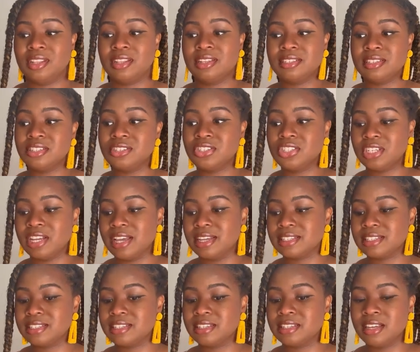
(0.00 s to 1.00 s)
This is
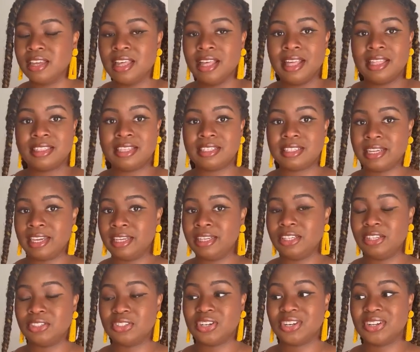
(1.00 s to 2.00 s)
just the Teint
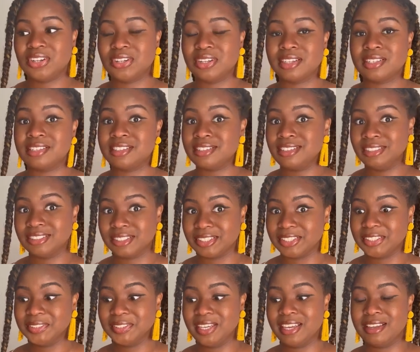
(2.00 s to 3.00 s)
Idol
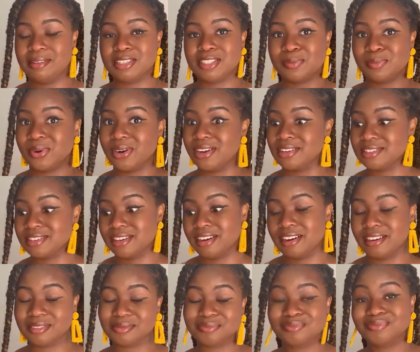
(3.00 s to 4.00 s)
concealer and some bronzer.